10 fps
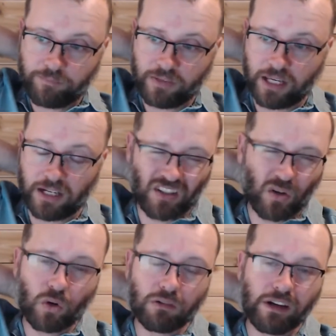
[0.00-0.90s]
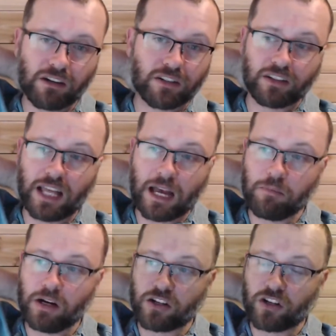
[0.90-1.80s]
and it's a 1/4 acre isn't that
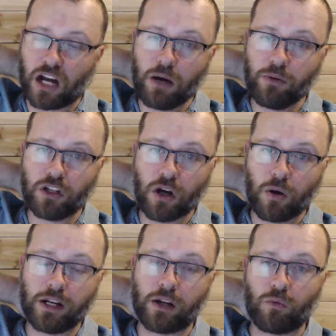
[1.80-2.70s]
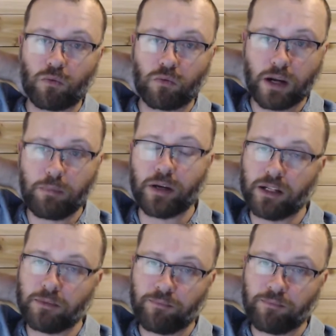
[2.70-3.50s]
much, I would go in and rip it,